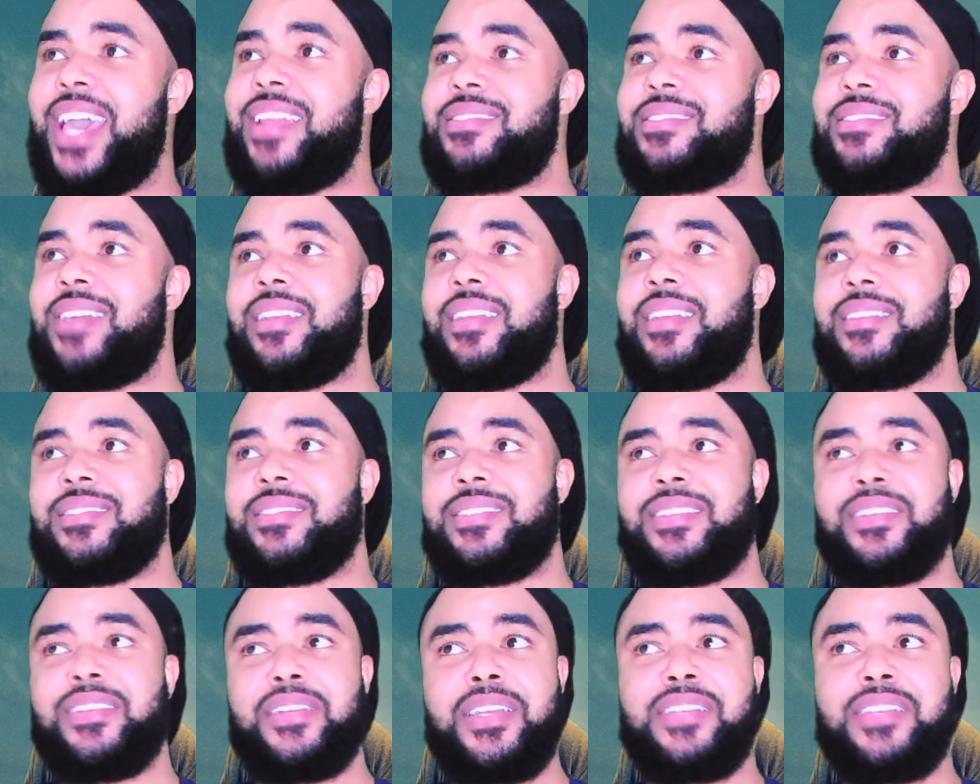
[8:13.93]
is not a
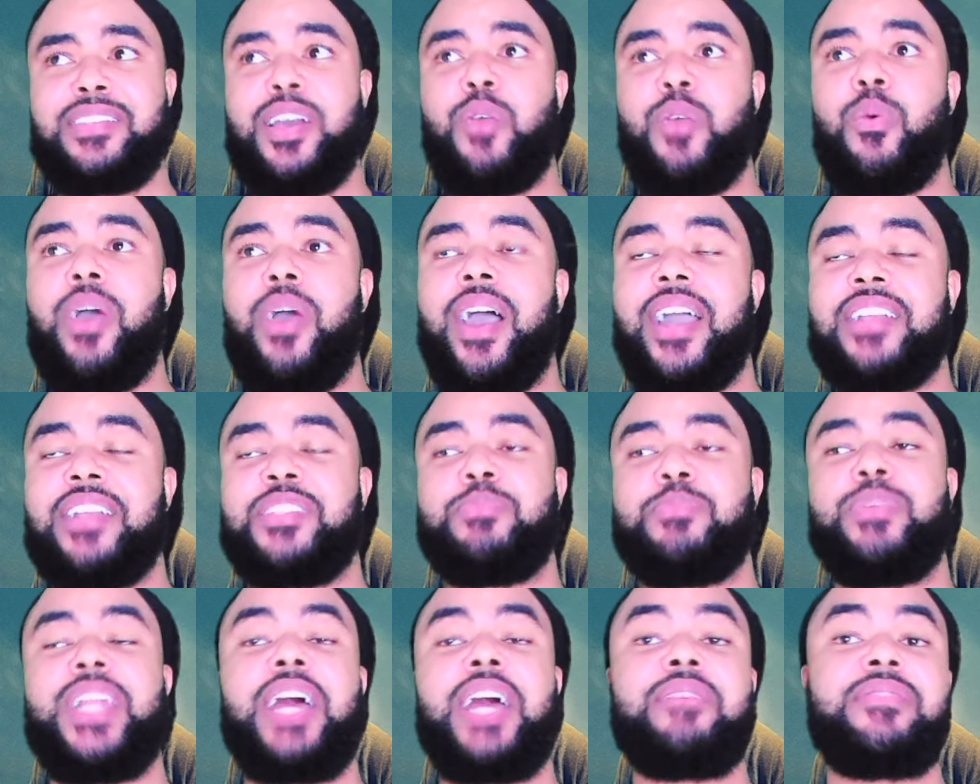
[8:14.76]
series I
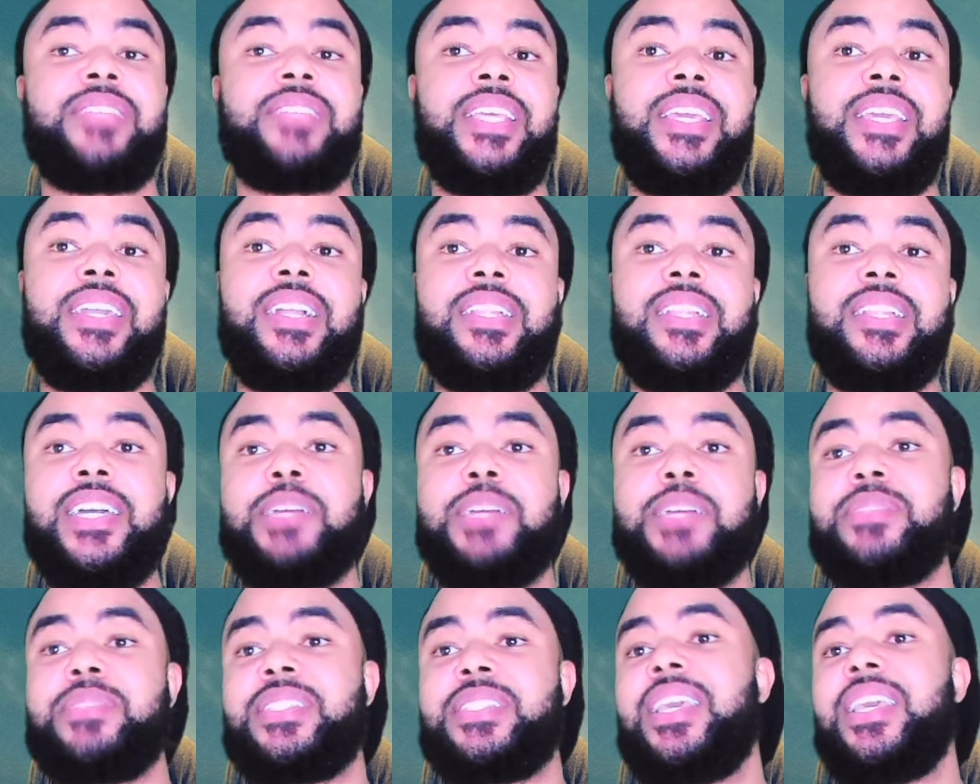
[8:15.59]
watch, but I've seen
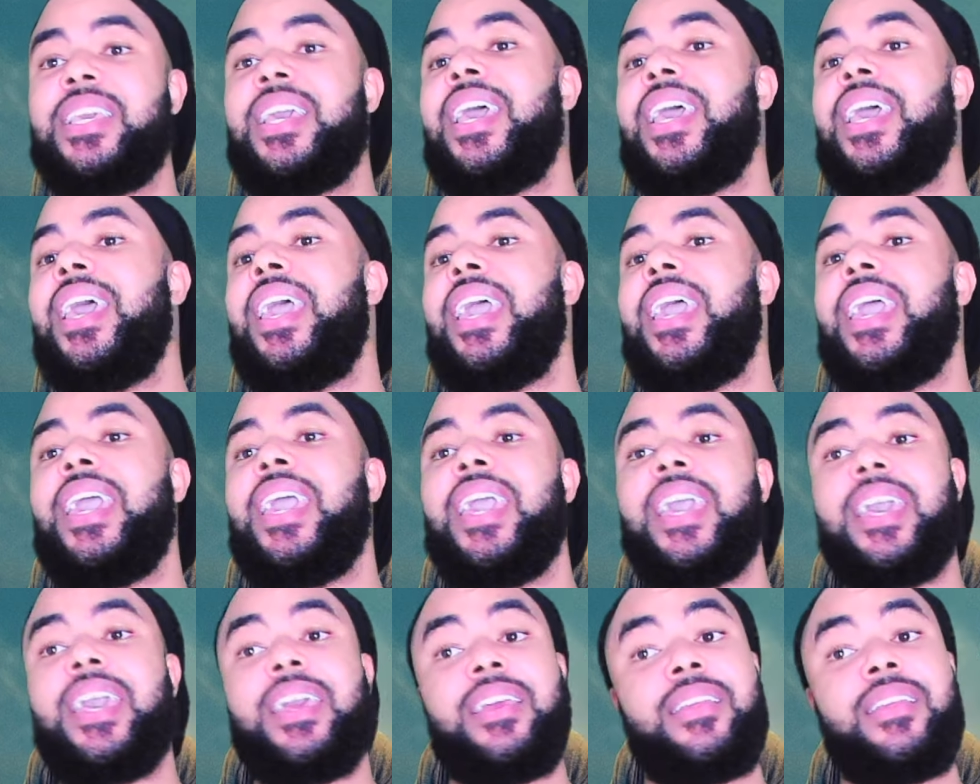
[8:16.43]
clips,
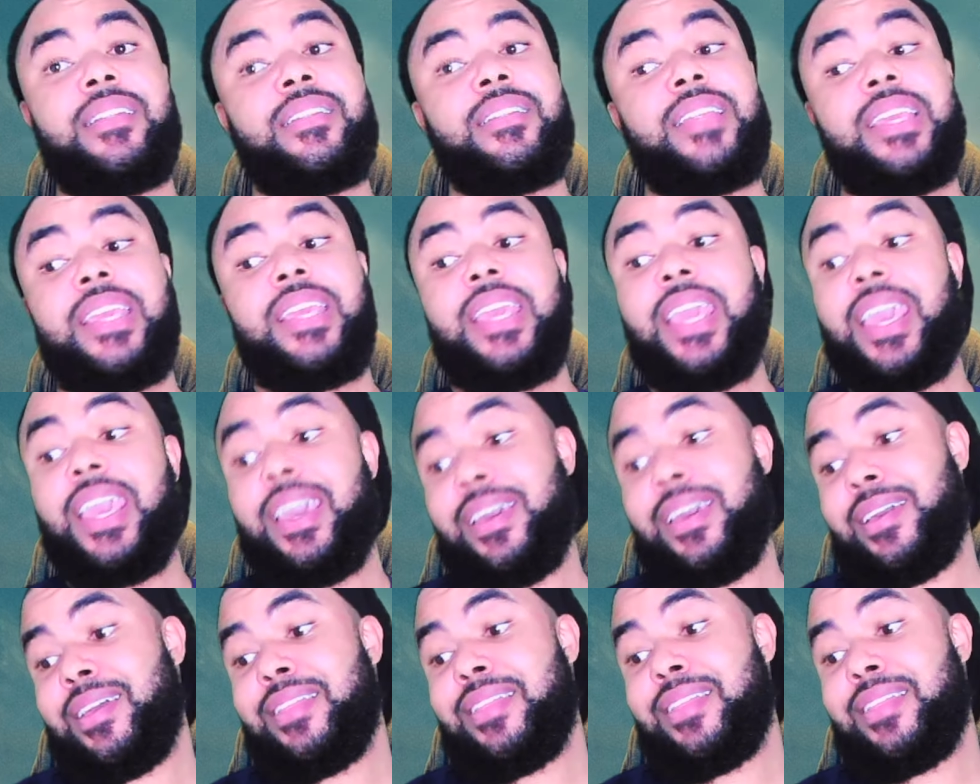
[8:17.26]
and yeah,